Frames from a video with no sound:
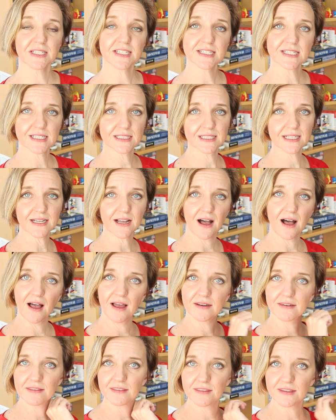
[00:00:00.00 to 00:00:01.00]
please click
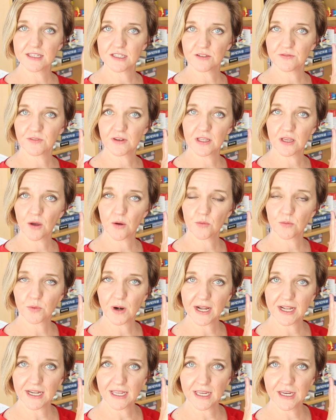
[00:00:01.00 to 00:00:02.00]
on this video
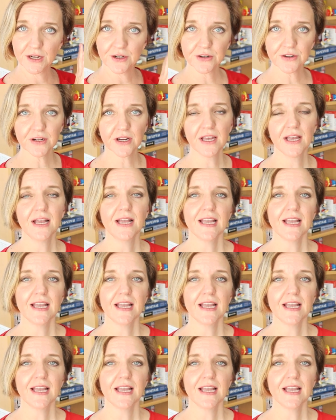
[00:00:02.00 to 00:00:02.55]
right here.